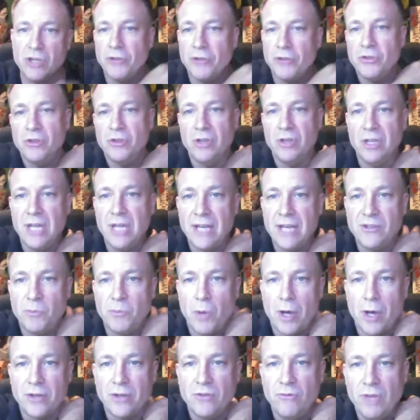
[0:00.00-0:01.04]
also to the
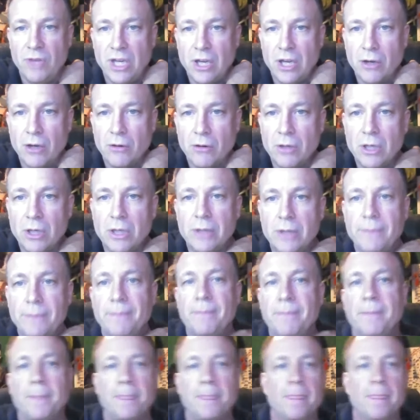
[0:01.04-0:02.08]
Nestbox video.
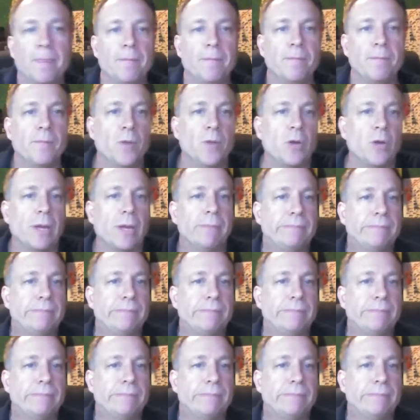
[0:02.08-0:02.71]
Okay.